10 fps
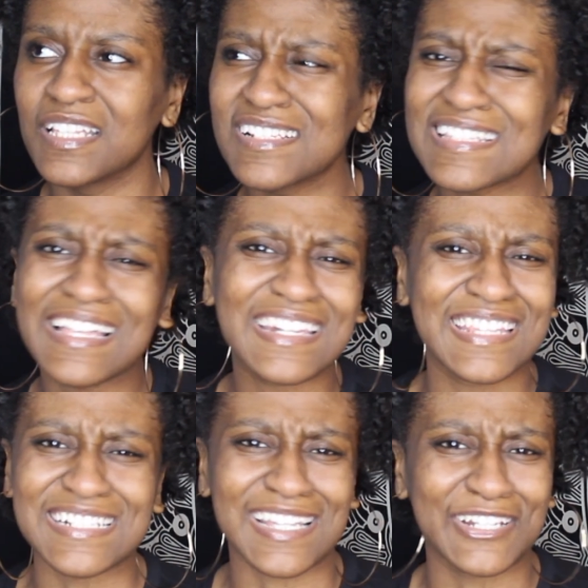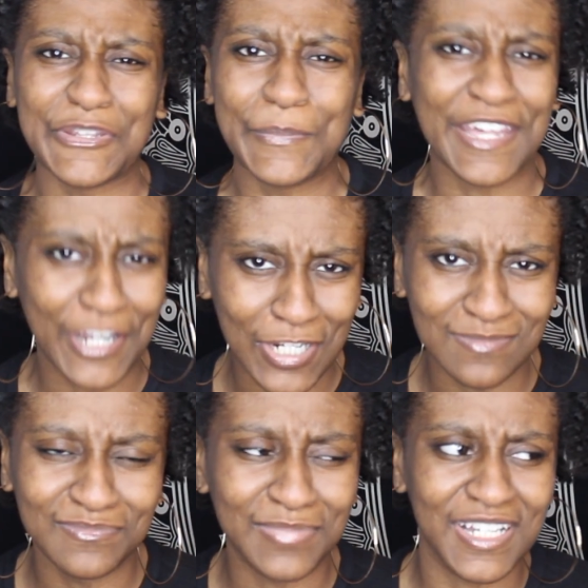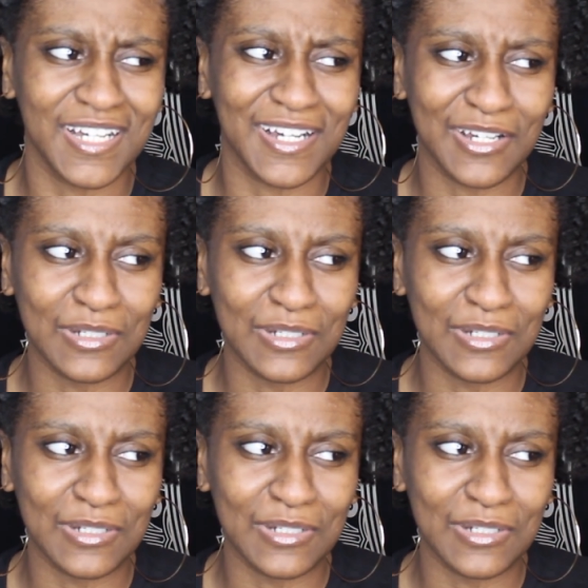There's a lot of things I can do better, but